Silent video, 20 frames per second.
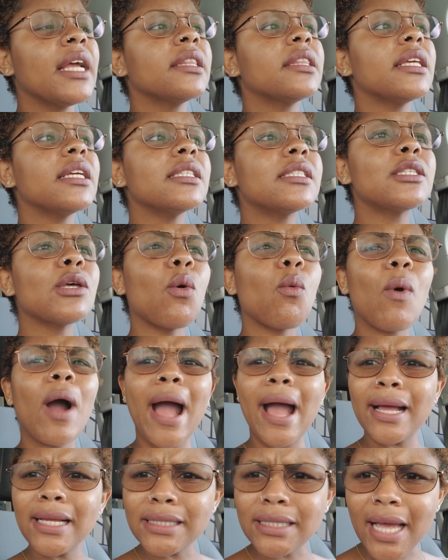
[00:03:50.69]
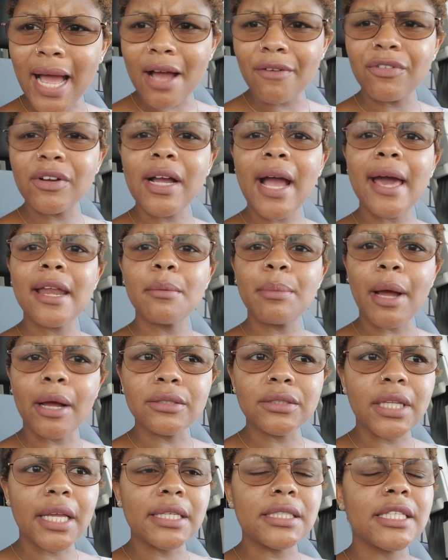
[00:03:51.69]
Then Tawanda, I forgot
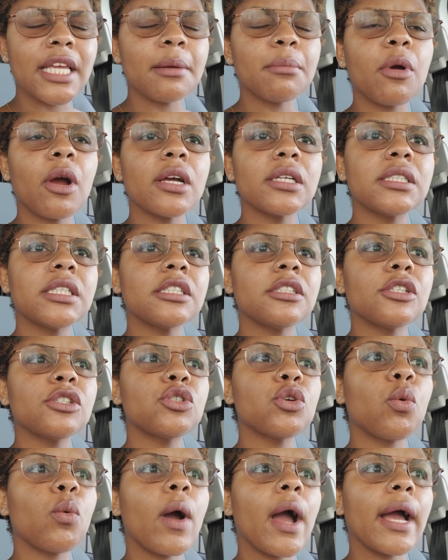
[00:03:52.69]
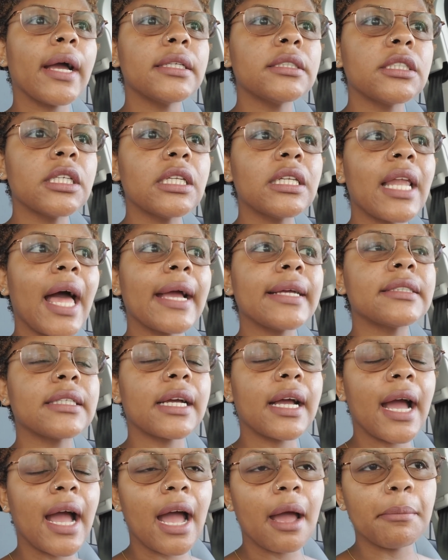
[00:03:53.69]
about that. Tamar's sister Tawanda liked the
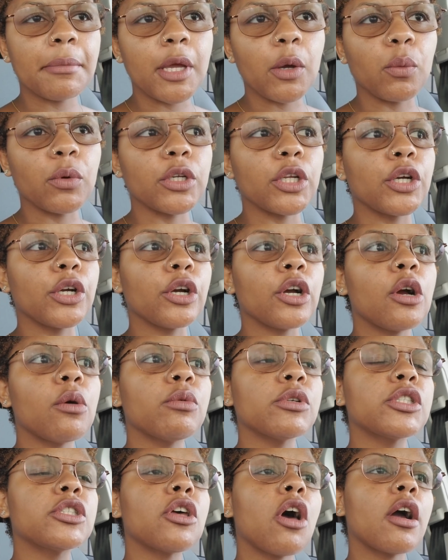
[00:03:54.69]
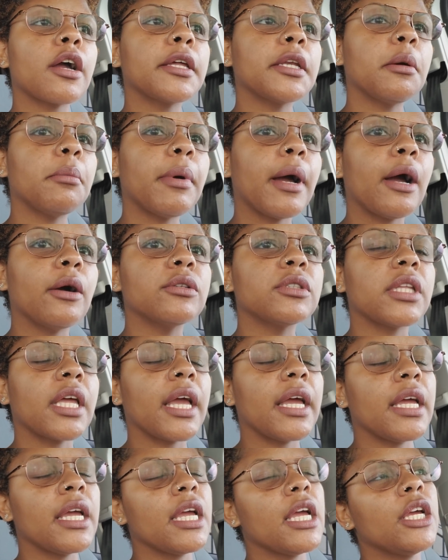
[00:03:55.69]
comment when a girl was talking about
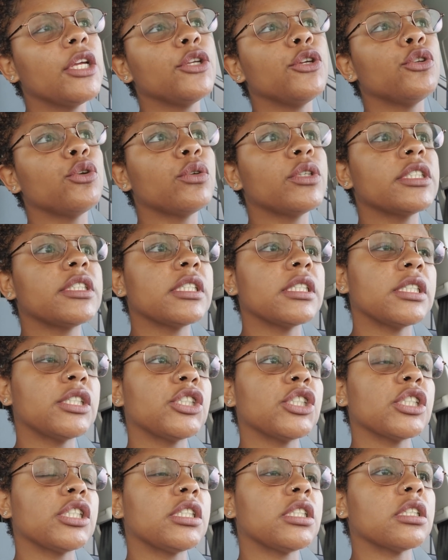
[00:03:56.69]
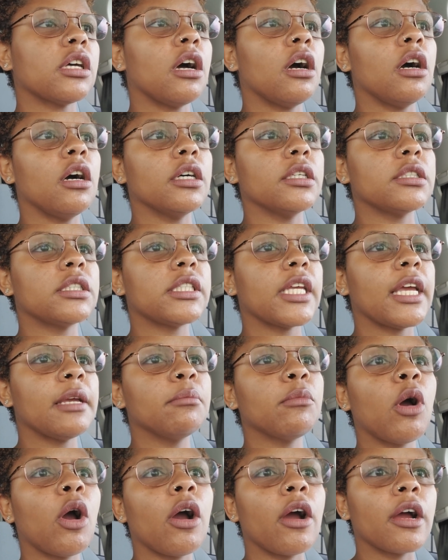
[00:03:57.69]
that, you know, this is just
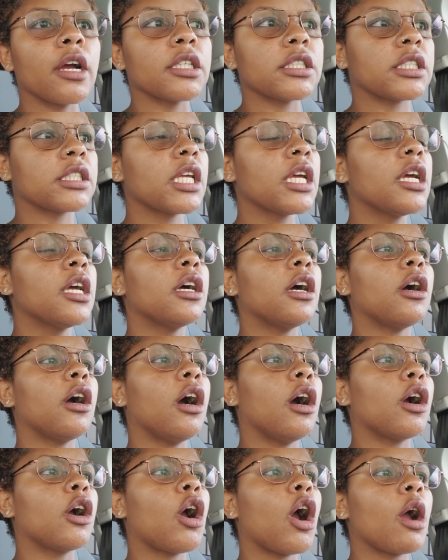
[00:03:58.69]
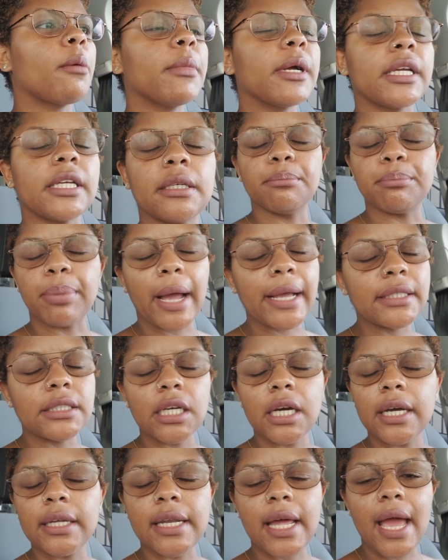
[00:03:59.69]
Tamar's karma biting
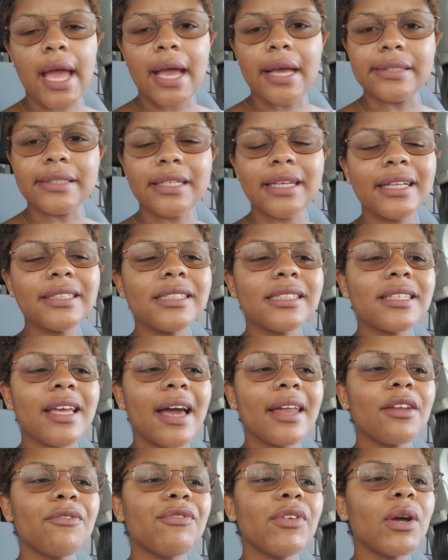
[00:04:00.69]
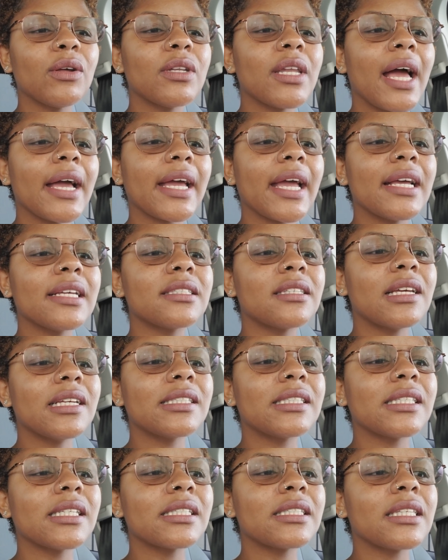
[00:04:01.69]
her in the ass. And I just kind of felt like, as her
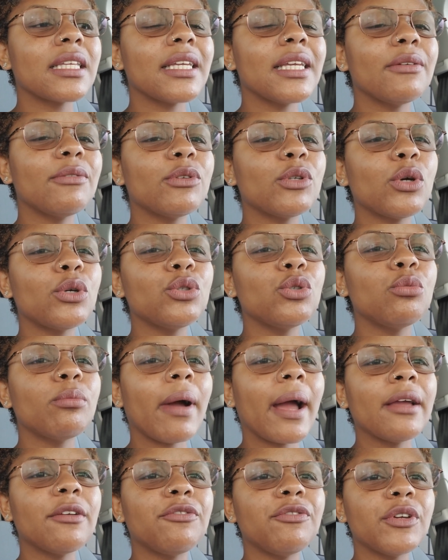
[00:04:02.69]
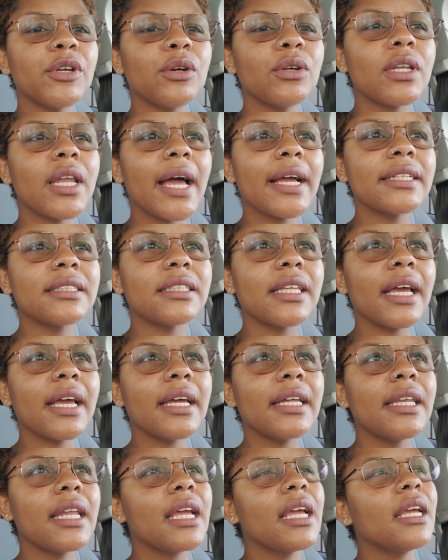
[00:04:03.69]
sister, even though you might feel like
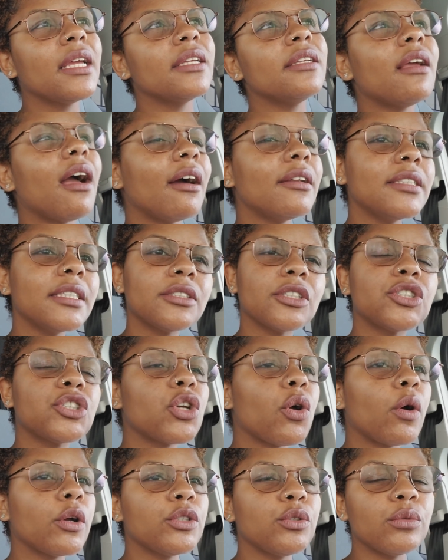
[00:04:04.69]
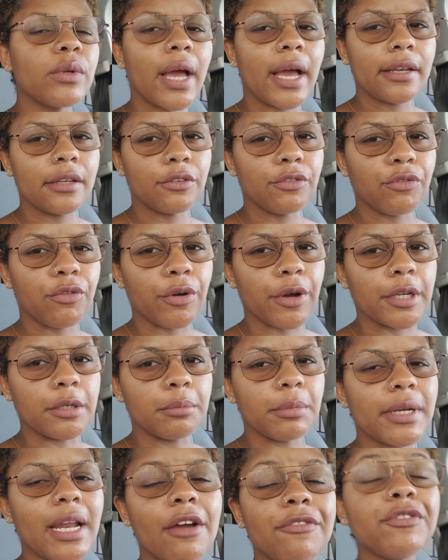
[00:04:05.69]
that, y'all need to show a united
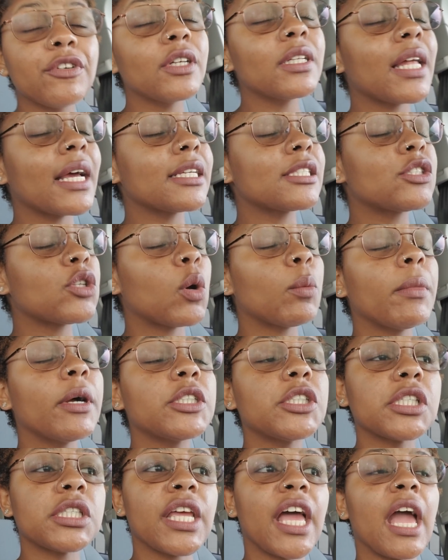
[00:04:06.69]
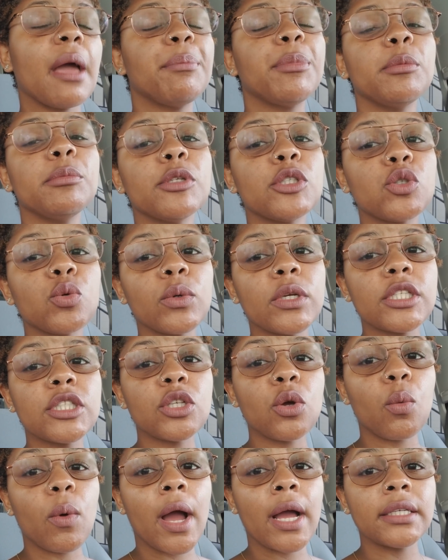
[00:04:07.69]
front. But I feel like so much has happened between
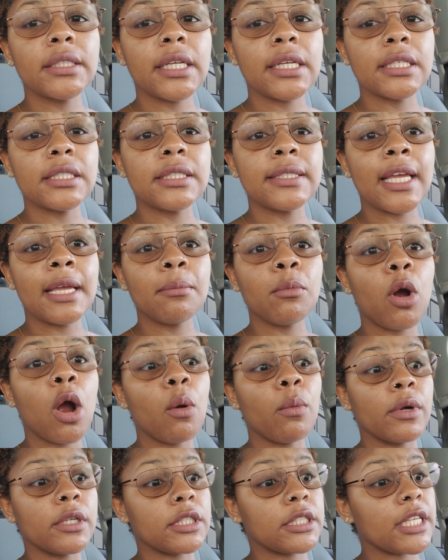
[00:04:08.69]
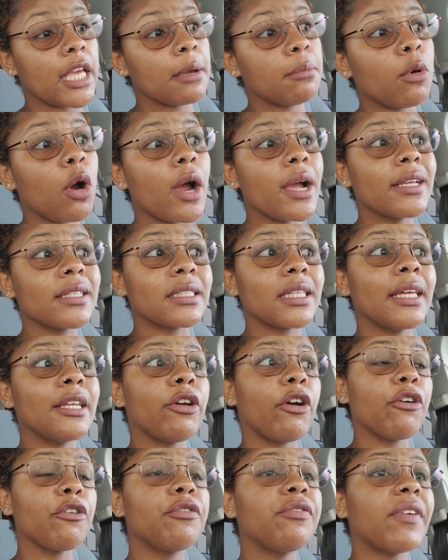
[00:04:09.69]
Tawanda and Tamar, where Tamar has let
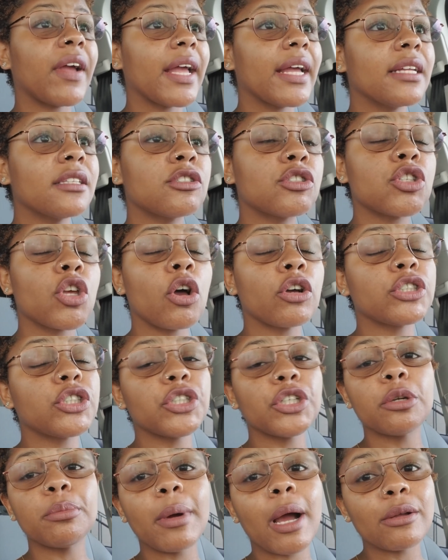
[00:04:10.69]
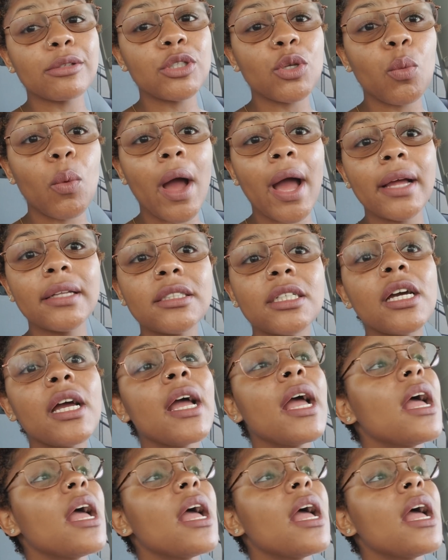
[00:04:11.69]
her fans talk shit about Tawanda,